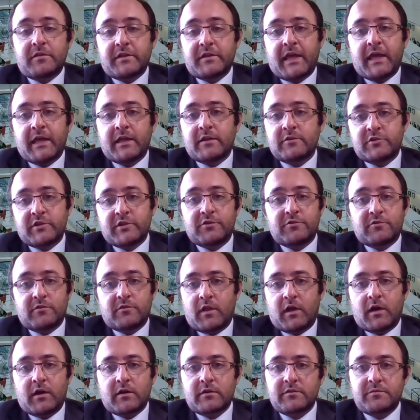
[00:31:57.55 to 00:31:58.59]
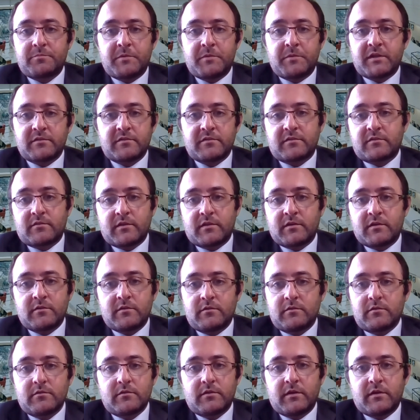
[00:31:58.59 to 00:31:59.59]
can't change your locks because it's illegal.